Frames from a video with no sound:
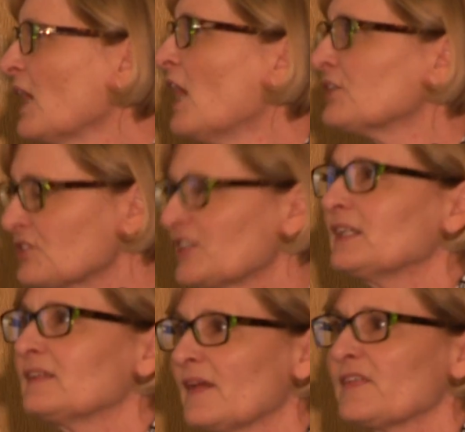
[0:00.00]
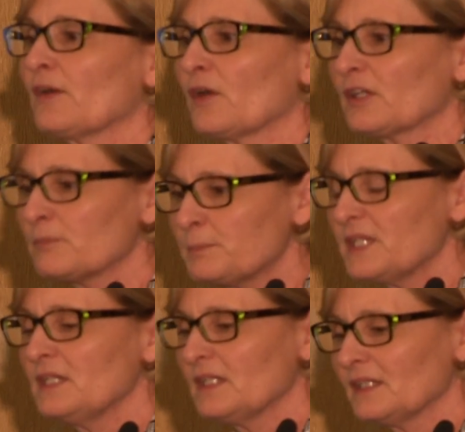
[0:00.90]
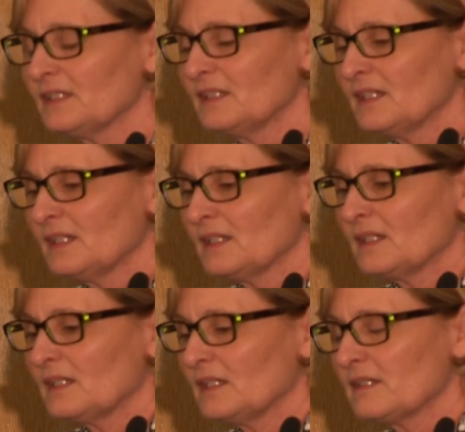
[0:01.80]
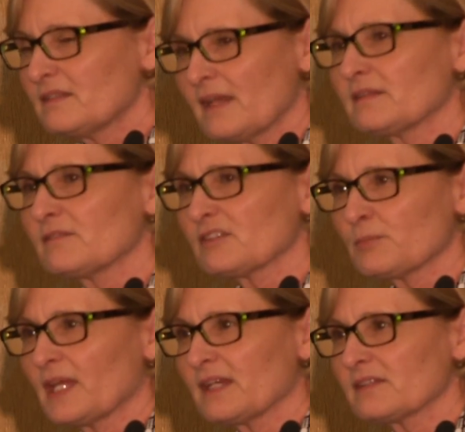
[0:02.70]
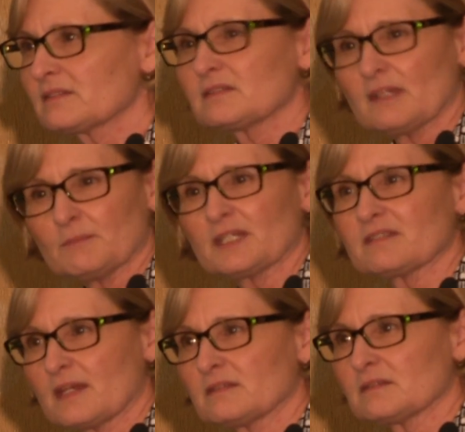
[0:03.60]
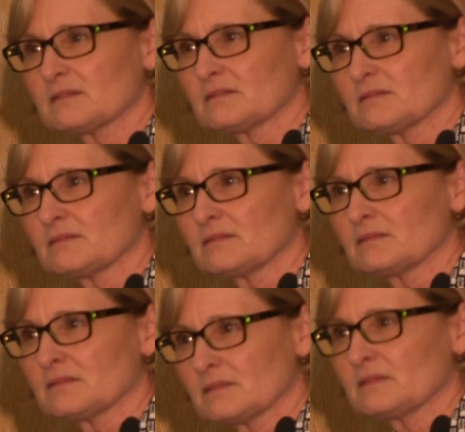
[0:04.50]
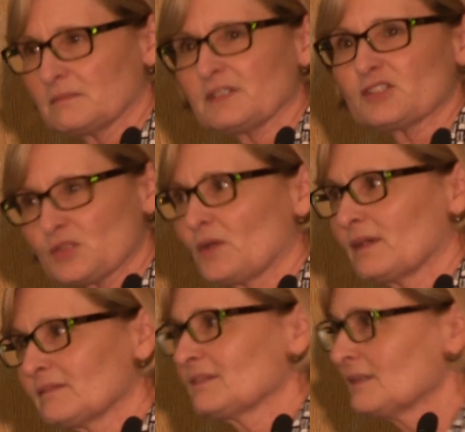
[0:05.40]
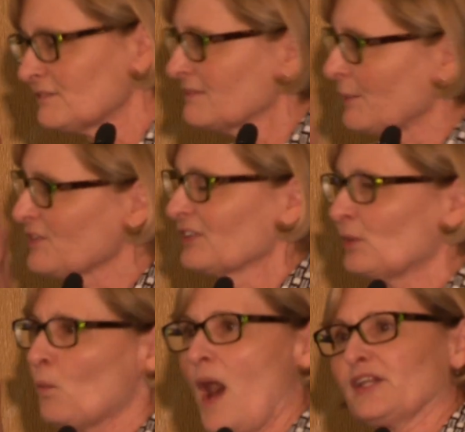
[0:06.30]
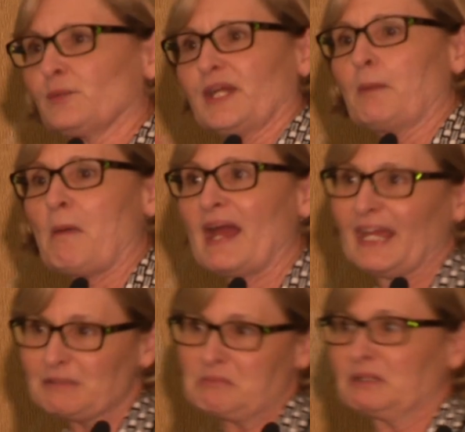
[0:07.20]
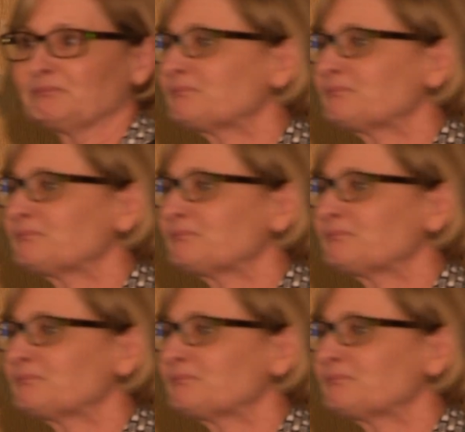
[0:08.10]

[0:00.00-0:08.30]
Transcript: understanding that there are competing incentives in place. Does that make sense? I'm not sure. That was a little wandering on my end, but